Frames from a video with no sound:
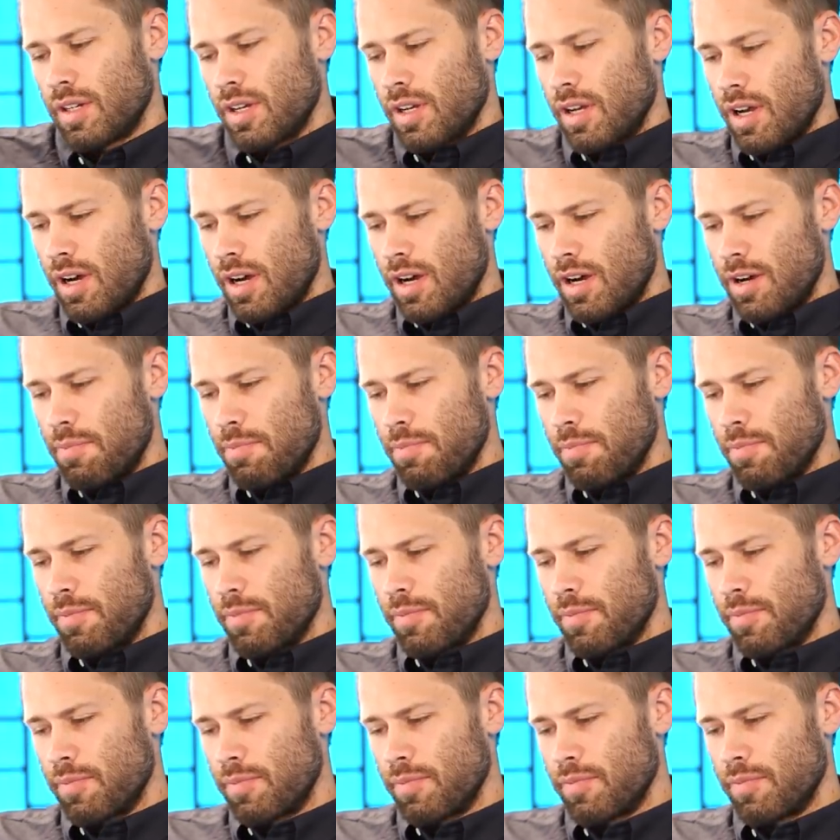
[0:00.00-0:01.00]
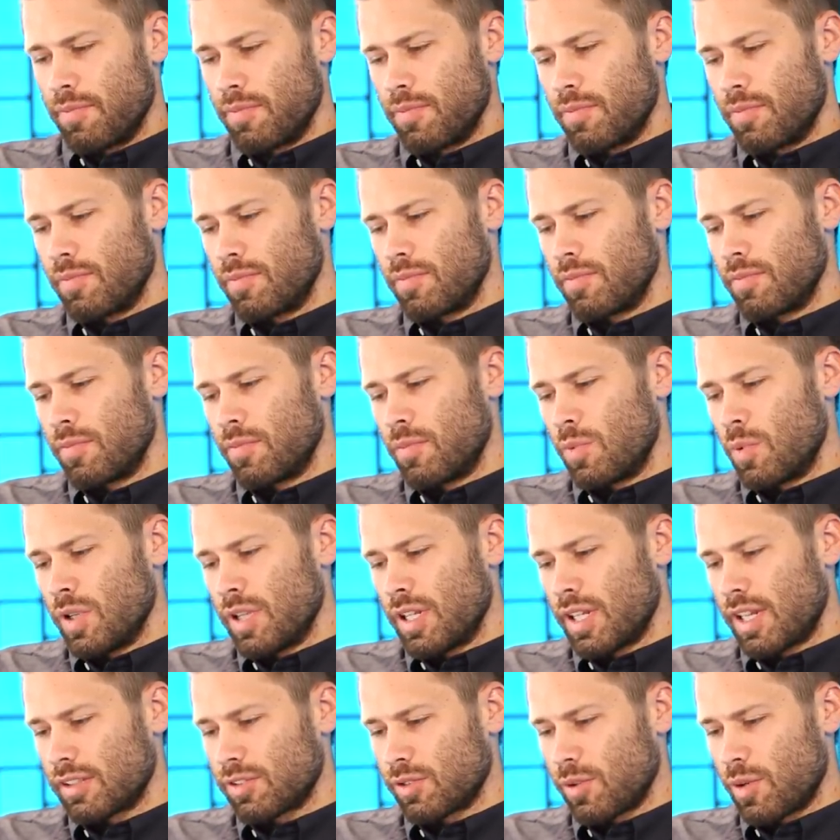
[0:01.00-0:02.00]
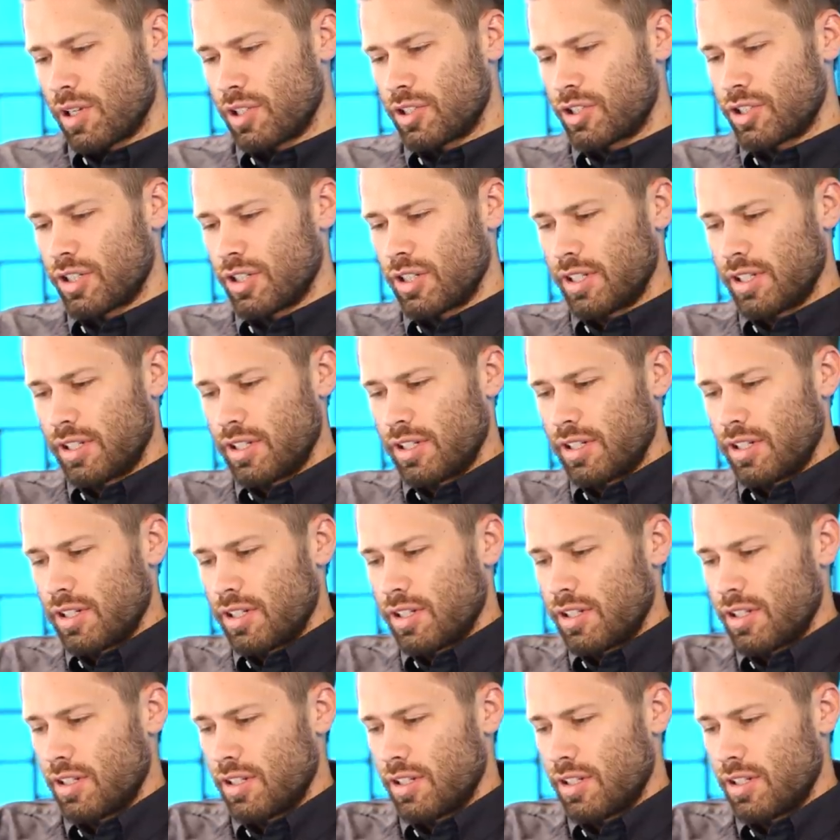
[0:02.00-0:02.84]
One last question.